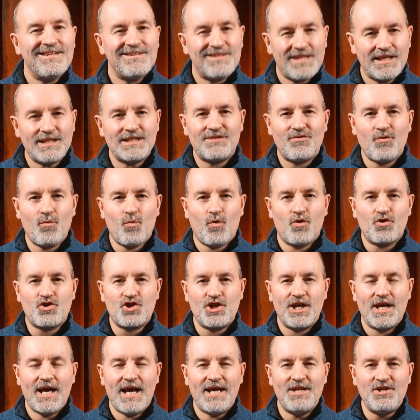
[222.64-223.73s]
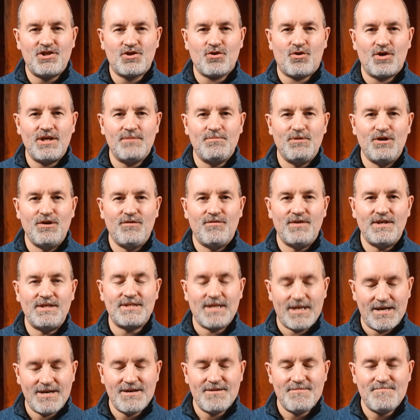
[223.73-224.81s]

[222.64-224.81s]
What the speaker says: Thanks for watching, enjoy your movies.